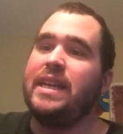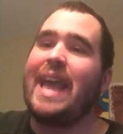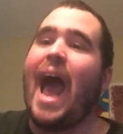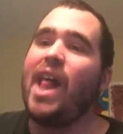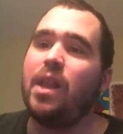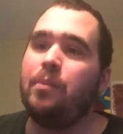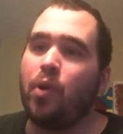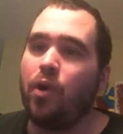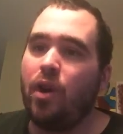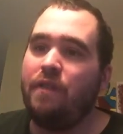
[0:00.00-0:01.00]

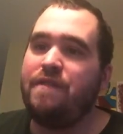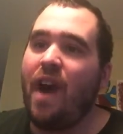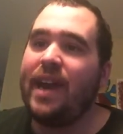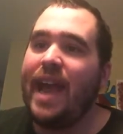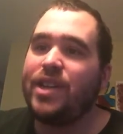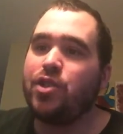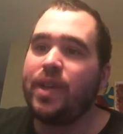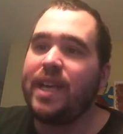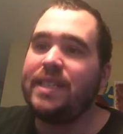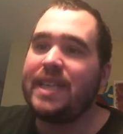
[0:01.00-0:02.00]
caliber of
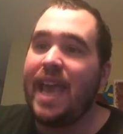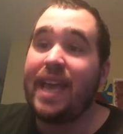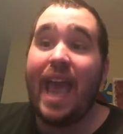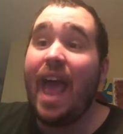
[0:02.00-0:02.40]
financial intake,